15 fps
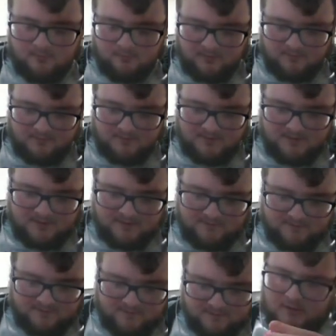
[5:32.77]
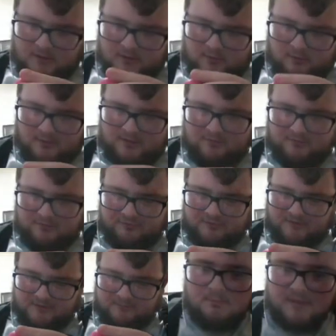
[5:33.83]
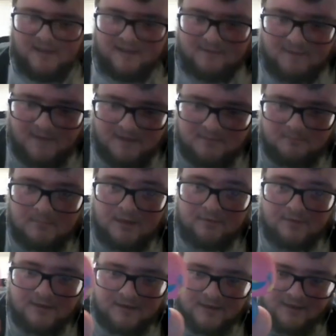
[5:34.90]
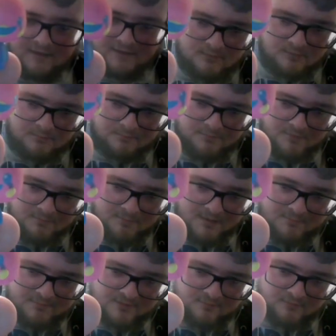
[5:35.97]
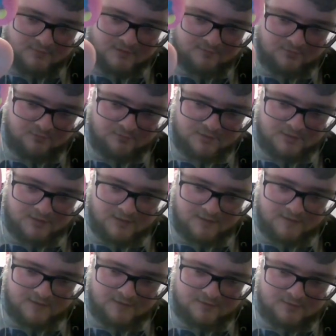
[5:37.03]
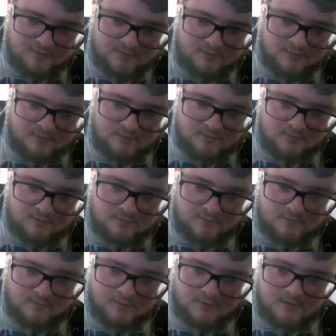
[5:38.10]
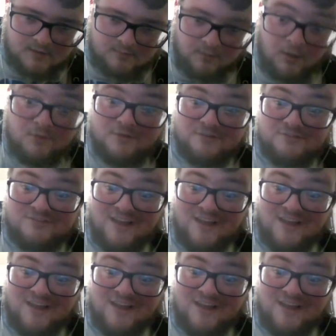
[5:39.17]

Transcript: what'd we get? Oh, interesting. Blacklight Marionette, or the puppet, whatever you want to call it. Oh, there's